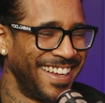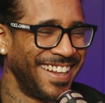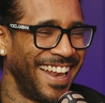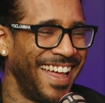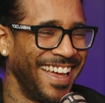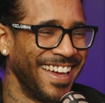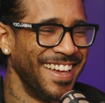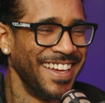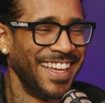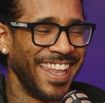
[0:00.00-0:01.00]
like
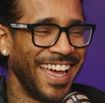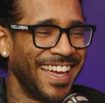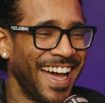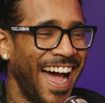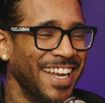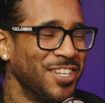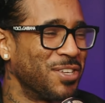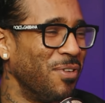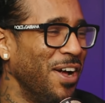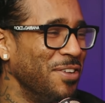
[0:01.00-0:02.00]
I
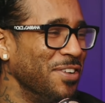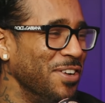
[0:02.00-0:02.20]
just want you to